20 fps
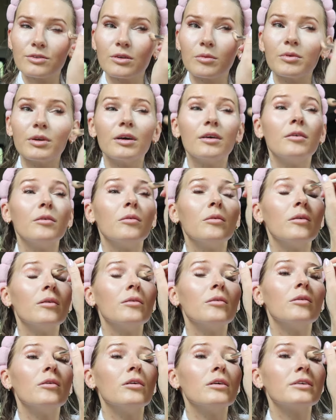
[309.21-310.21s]
So I'm going
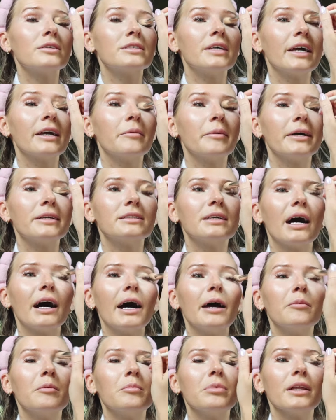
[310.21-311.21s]
to take my
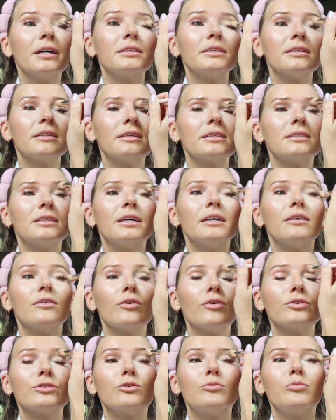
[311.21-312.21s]
time blending this in and
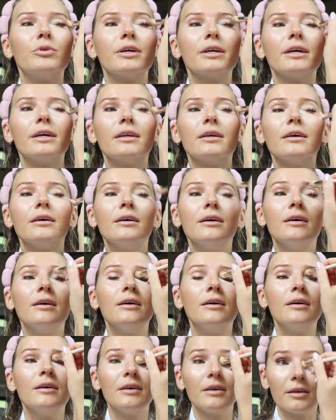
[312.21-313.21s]
also bring it
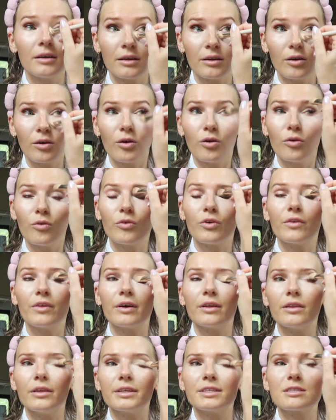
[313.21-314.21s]
over
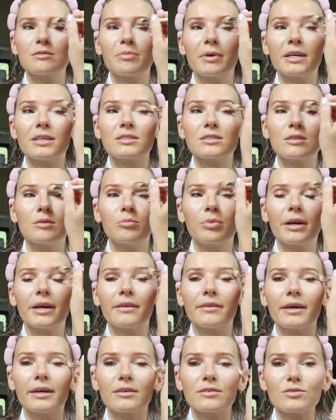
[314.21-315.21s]
the lid space to
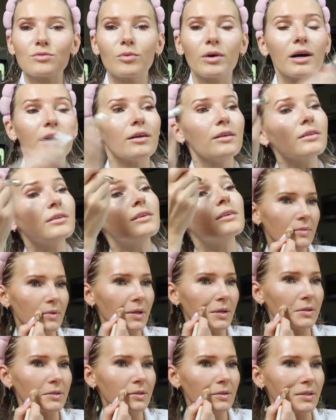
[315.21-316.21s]
brighten that as well.
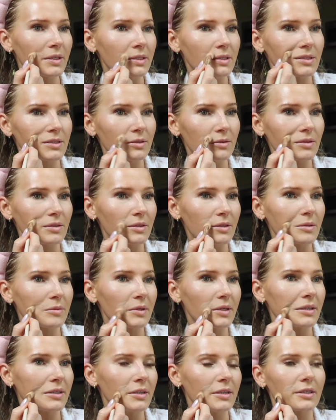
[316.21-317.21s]
I also like to do a little
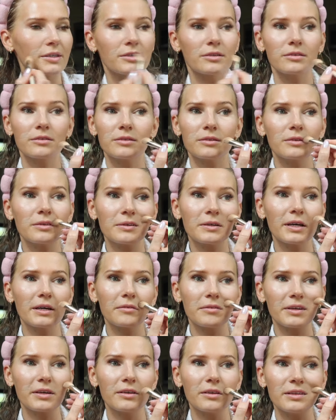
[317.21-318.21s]
bit here,
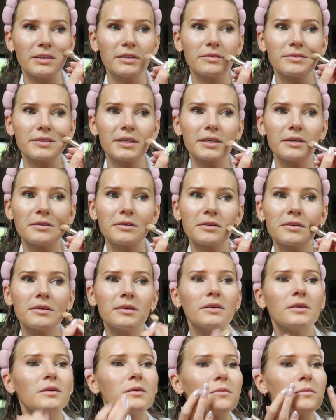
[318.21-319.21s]
kind of like a lifting
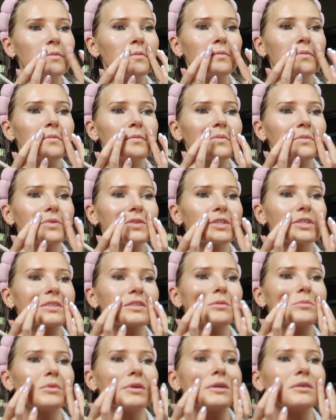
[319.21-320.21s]

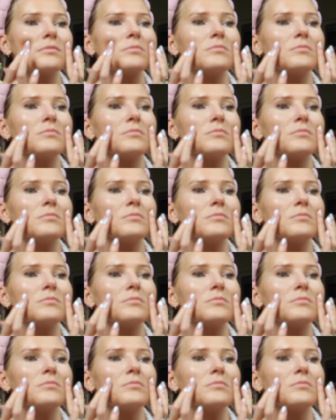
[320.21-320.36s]
just a bit.